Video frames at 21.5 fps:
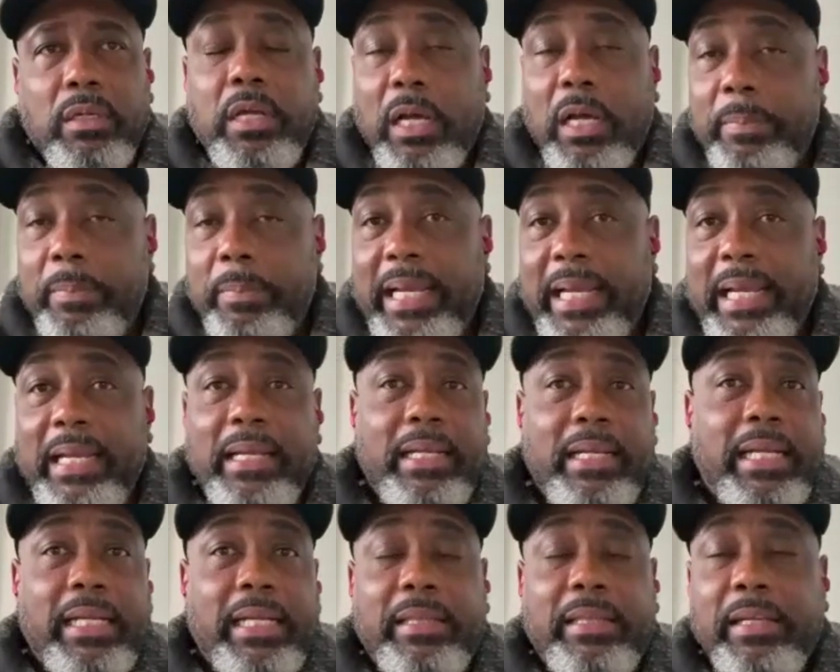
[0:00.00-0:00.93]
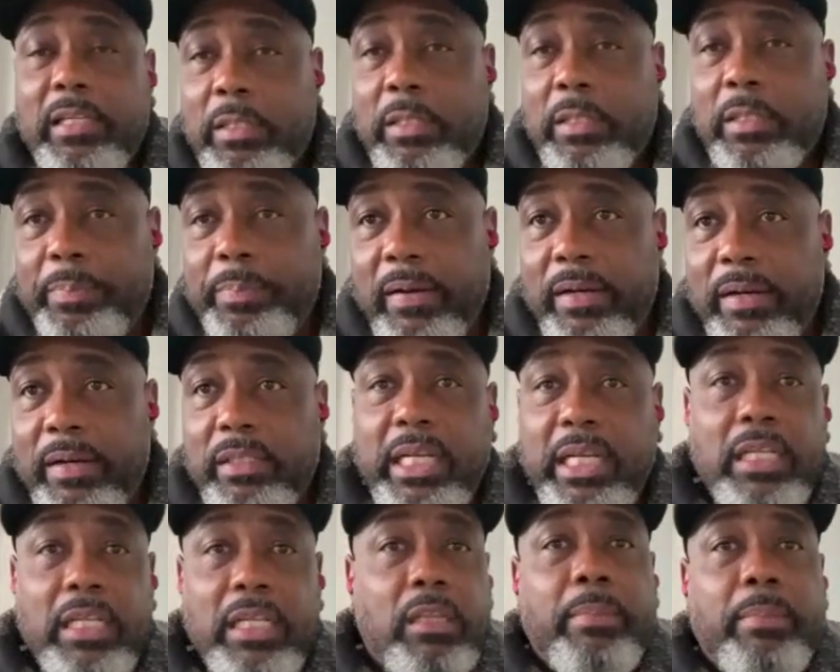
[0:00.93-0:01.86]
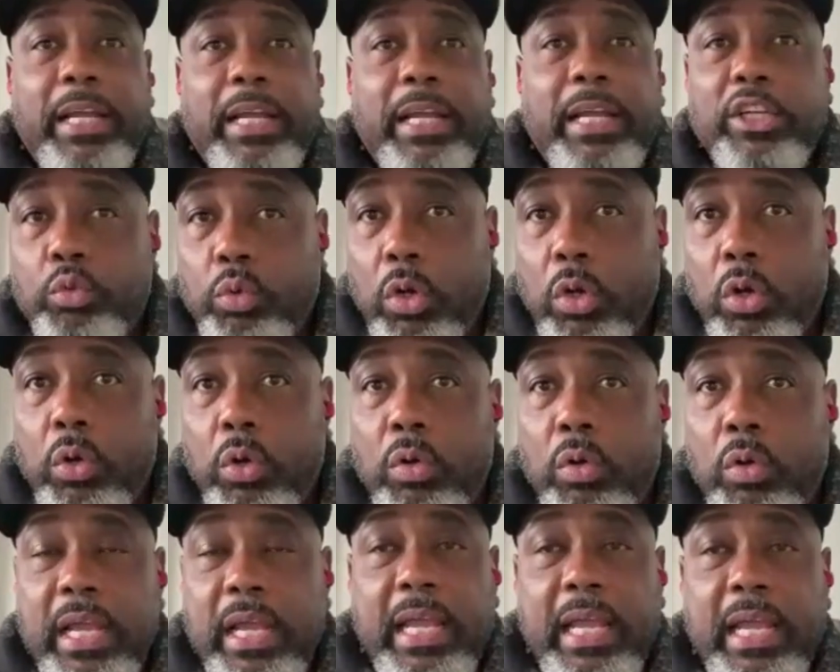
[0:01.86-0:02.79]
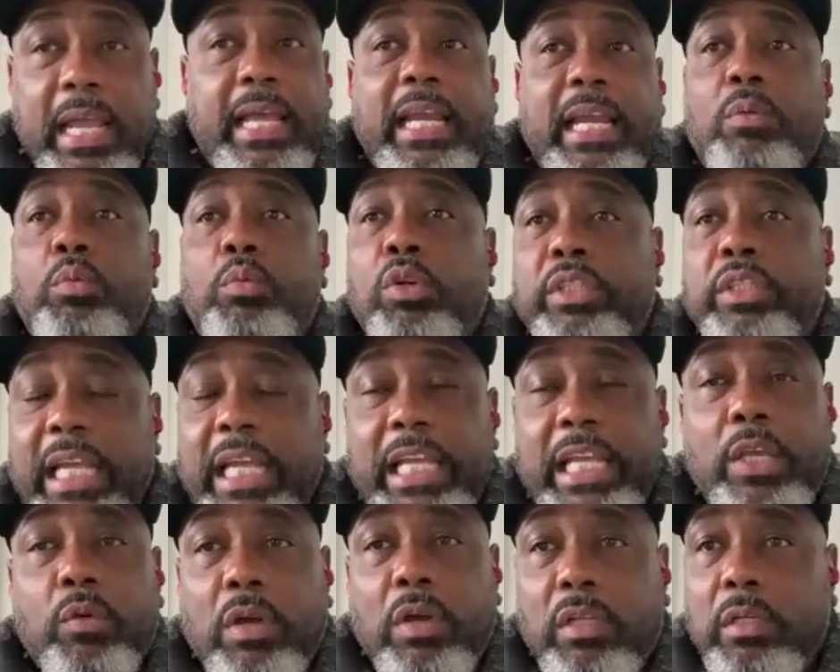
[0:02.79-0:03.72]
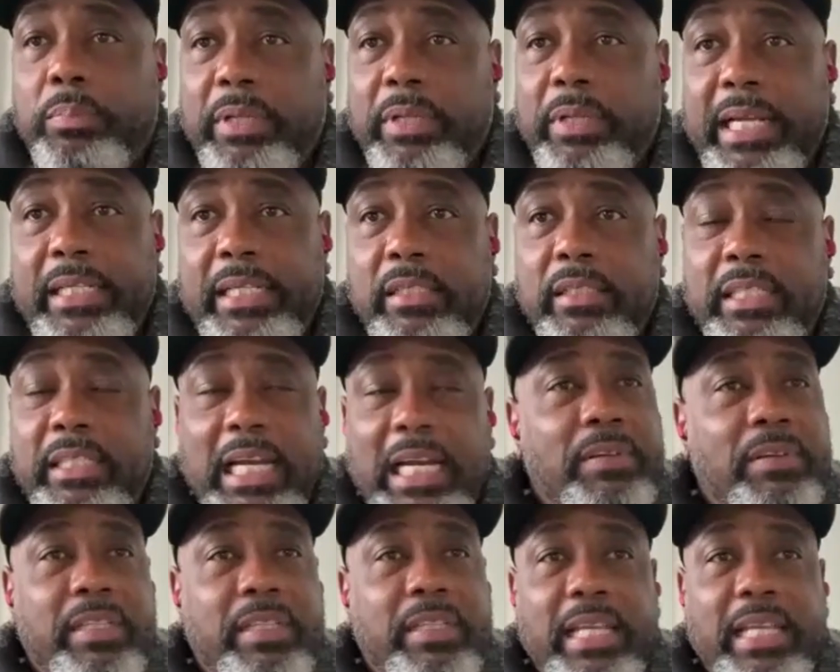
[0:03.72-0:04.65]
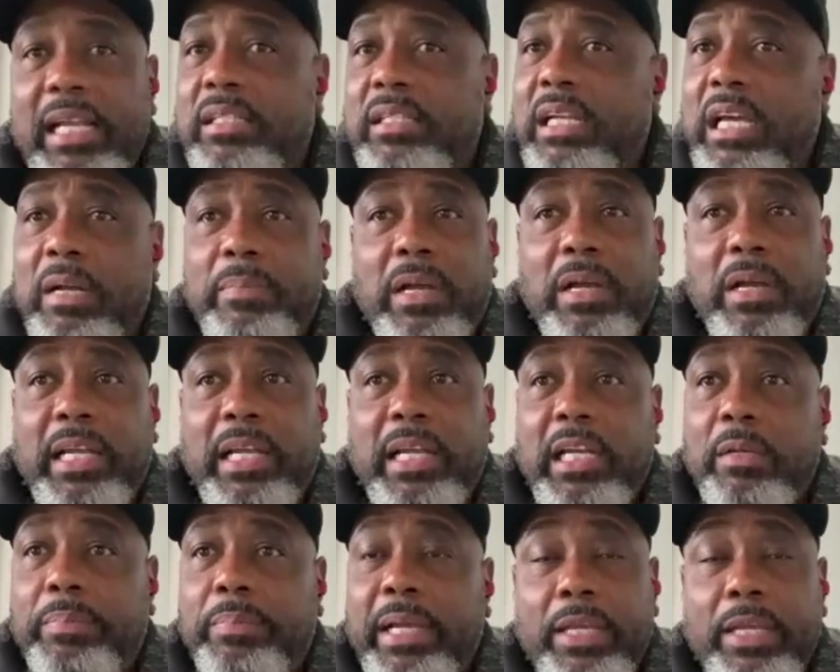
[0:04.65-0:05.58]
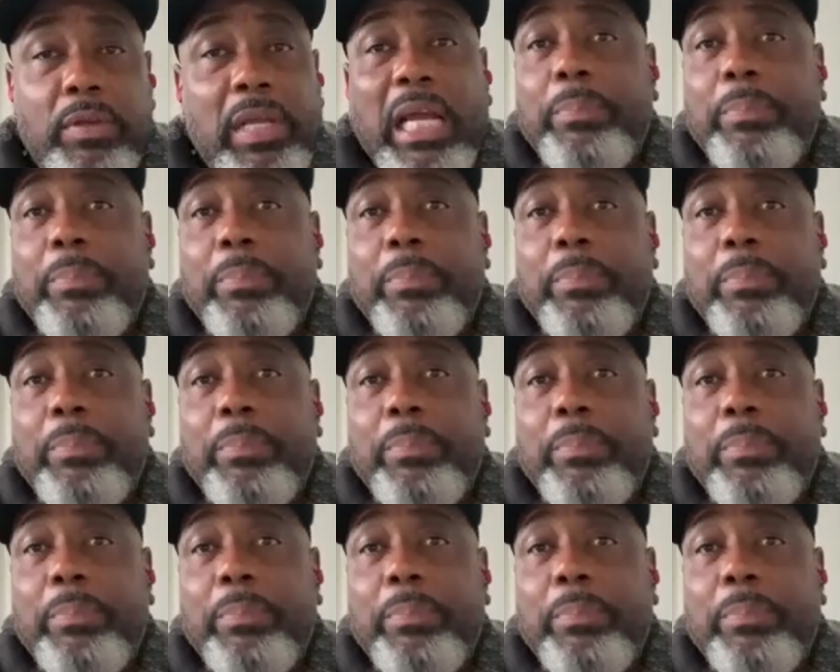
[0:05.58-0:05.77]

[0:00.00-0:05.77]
Come in, get the experience, get the major role, and it will take you other places. Everything is not about getting paid.